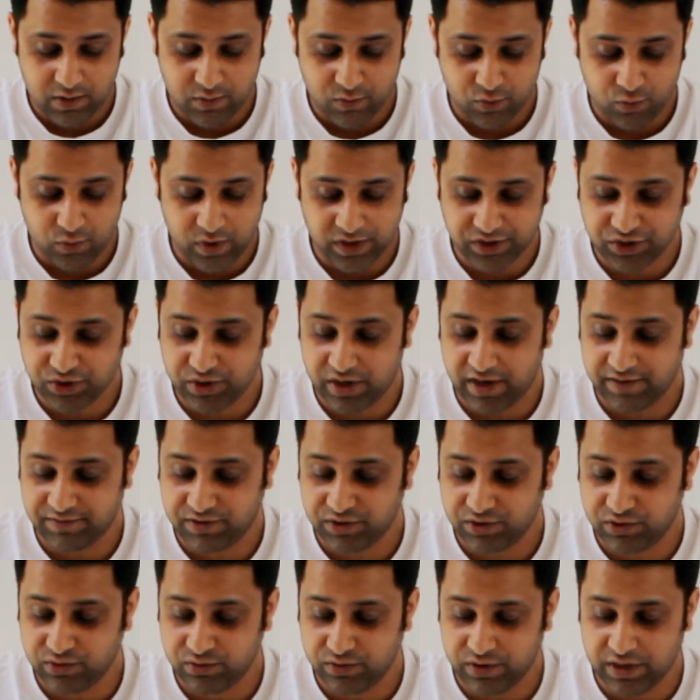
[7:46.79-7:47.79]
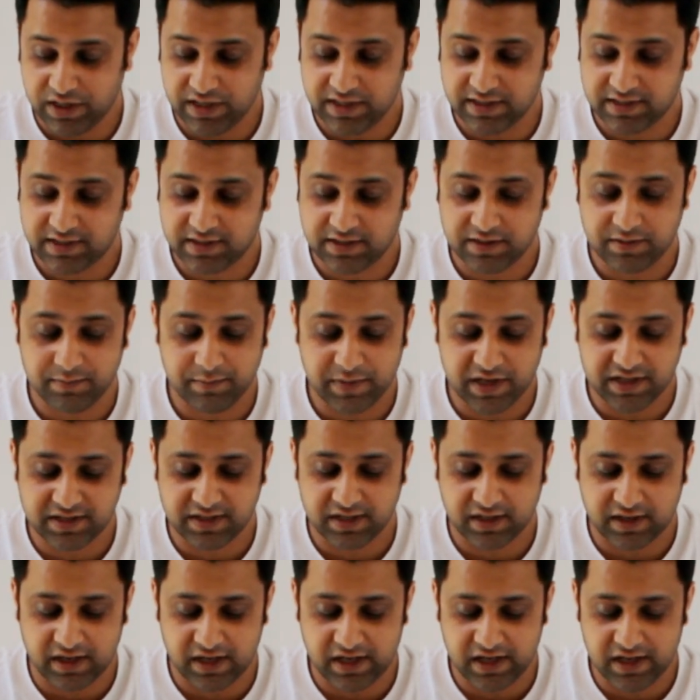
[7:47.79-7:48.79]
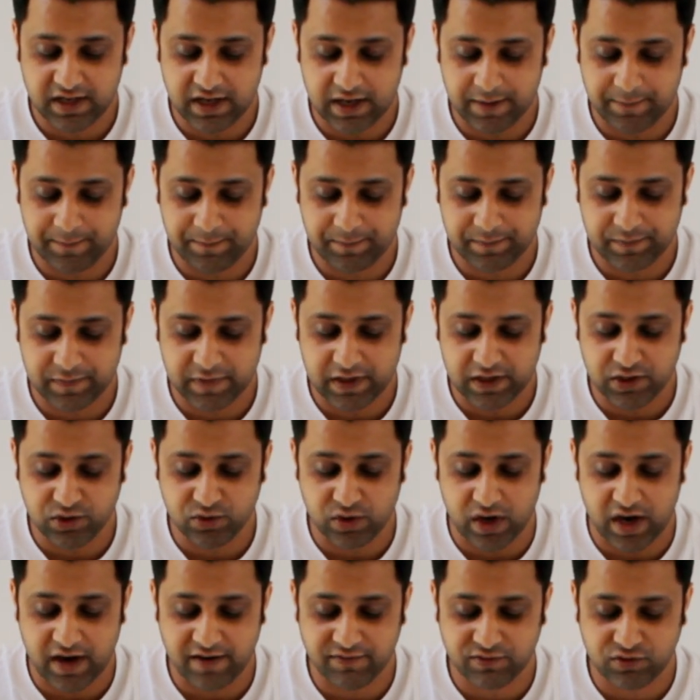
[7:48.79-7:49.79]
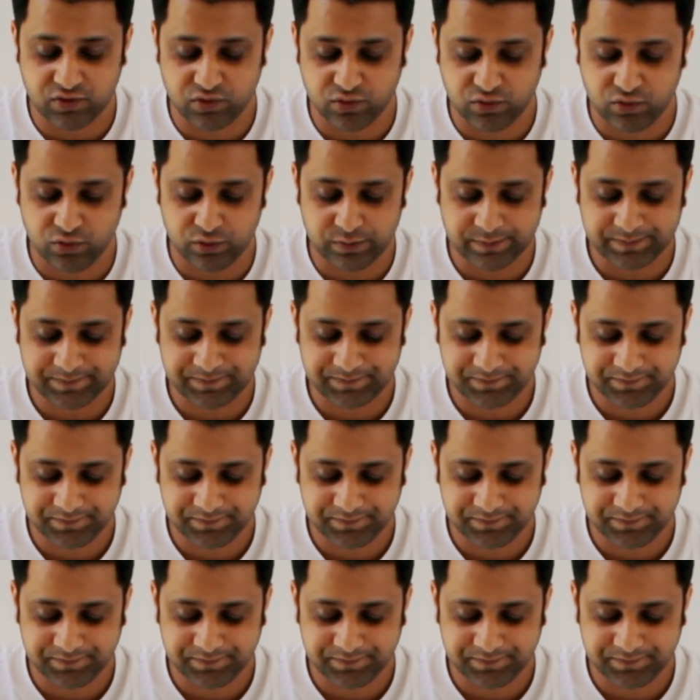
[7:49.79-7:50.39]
What you have to do is basically you have to